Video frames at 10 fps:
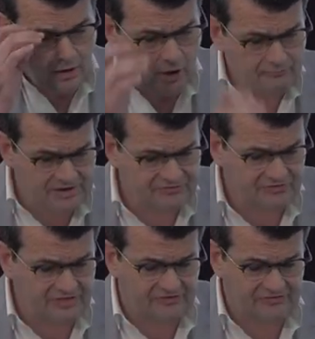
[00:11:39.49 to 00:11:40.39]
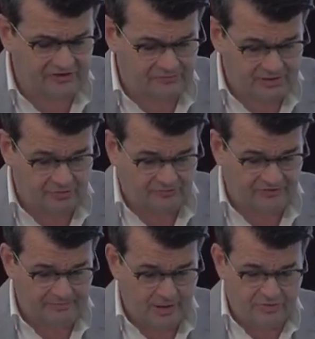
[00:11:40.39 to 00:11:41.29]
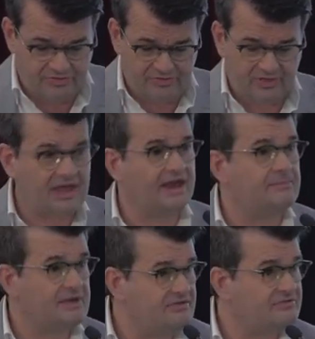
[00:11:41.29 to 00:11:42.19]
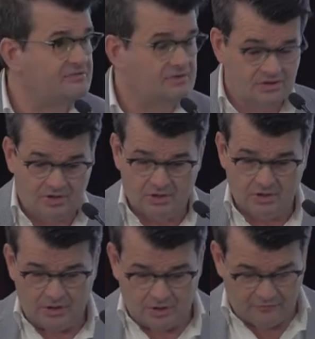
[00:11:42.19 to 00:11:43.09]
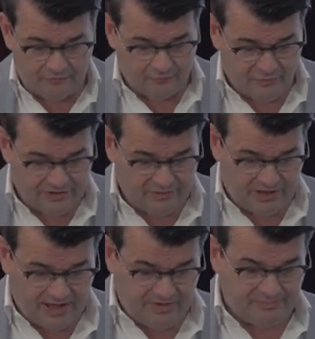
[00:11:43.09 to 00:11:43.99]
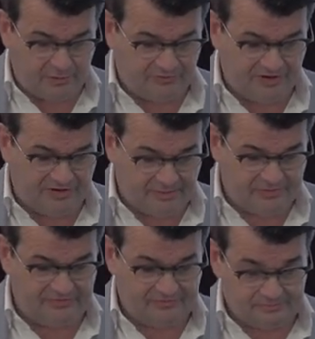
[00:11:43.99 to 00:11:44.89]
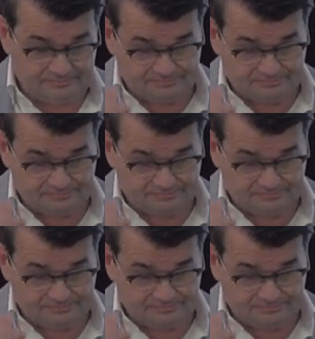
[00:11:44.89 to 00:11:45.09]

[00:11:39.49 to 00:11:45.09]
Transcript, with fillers: I've mentioned these things because they're both enemies of real and built-in limits.